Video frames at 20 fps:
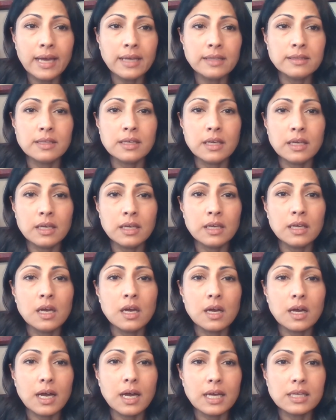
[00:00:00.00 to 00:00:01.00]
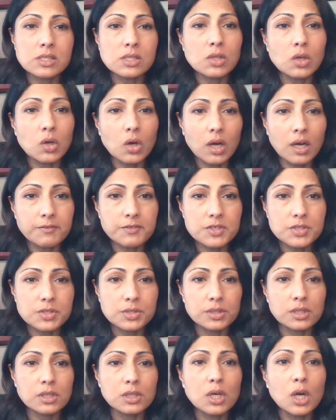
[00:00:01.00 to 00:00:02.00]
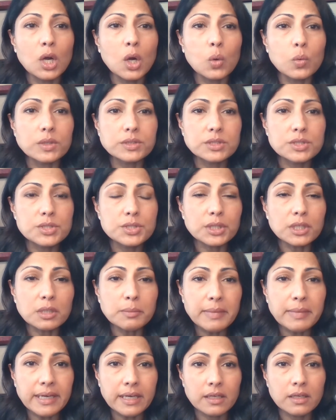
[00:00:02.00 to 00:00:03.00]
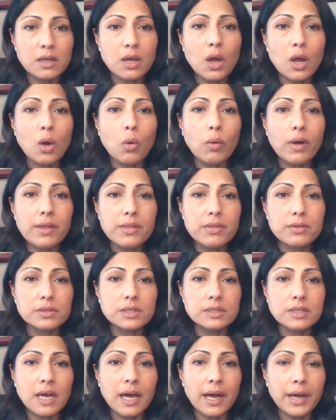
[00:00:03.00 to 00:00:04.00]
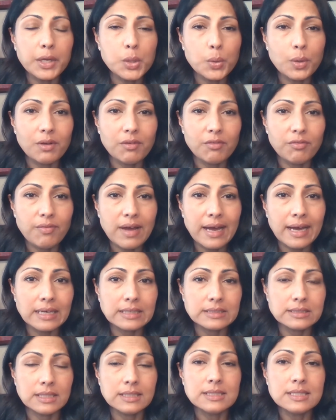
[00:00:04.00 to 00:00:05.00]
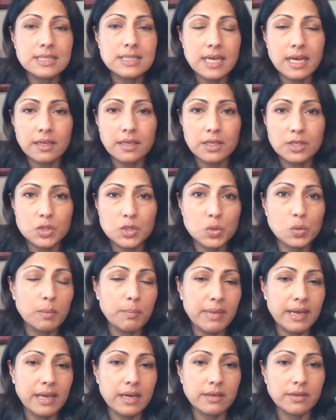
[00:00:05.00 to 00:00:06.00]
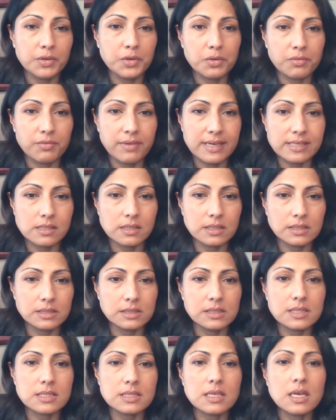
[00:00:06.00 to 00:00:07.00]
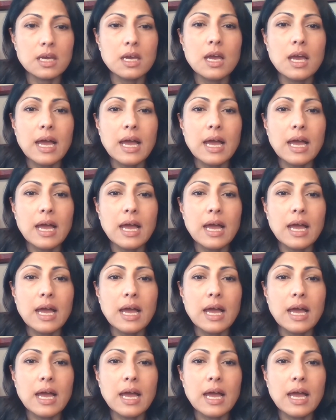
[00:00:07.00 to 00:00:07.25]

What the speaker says: and the consular officer will determine whether or not you in fact intended to abandon your residence.